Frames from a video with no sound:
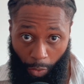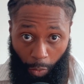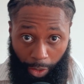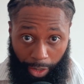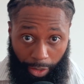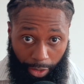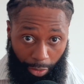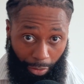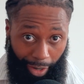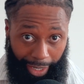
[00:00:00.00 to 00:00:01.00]
who can look
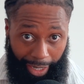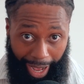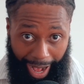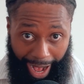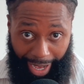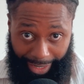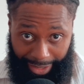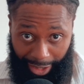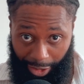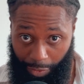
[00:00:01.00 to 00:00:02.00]
you right in the eye and
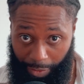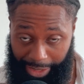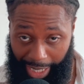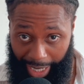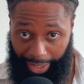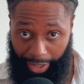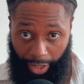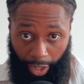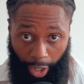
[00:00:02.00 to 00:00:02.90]
tell you exactly